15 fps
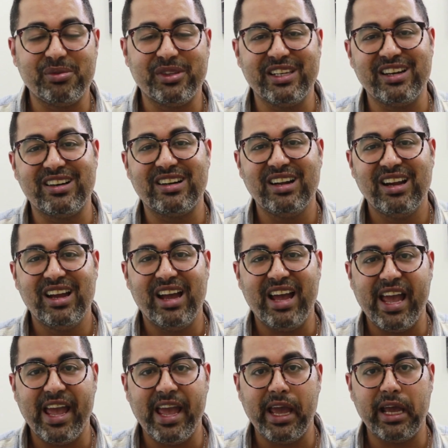up there
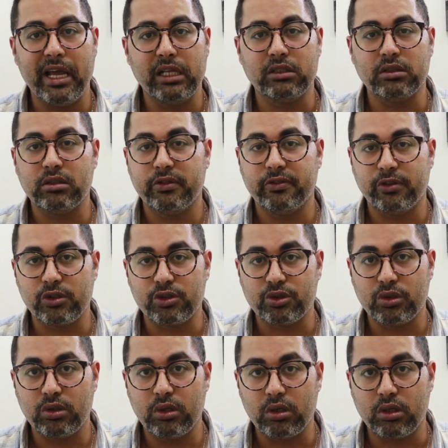and for
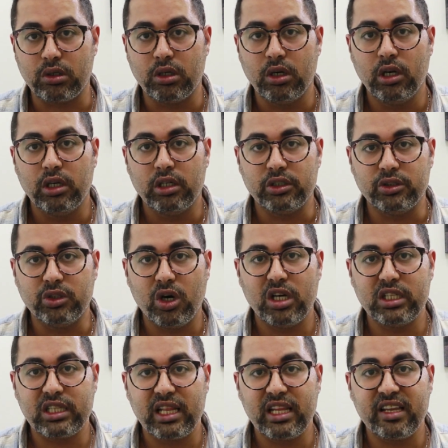sure
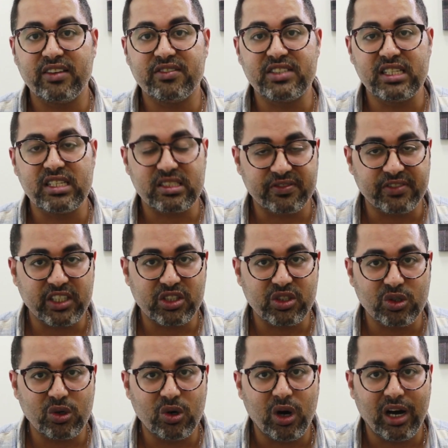don't leave this
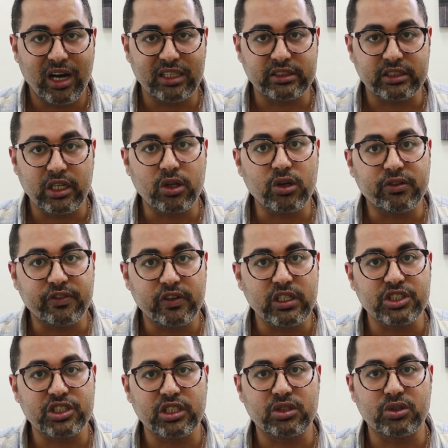video until you
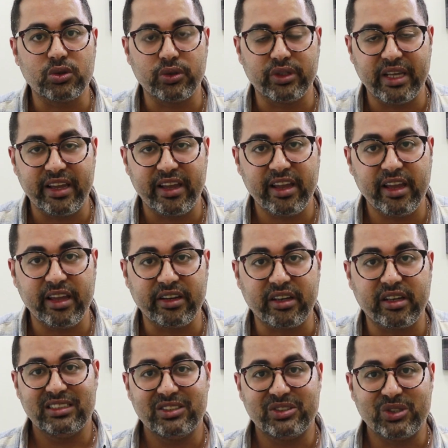finish it to the
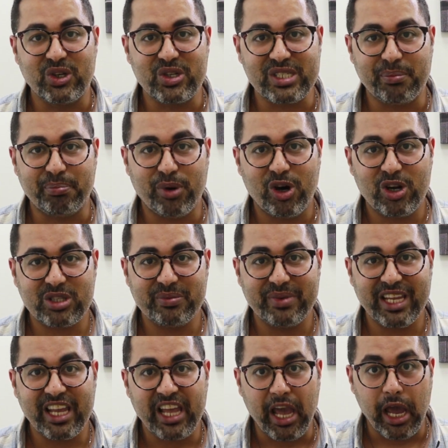end so support
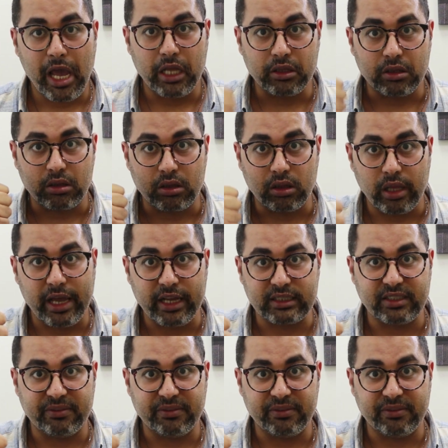me and like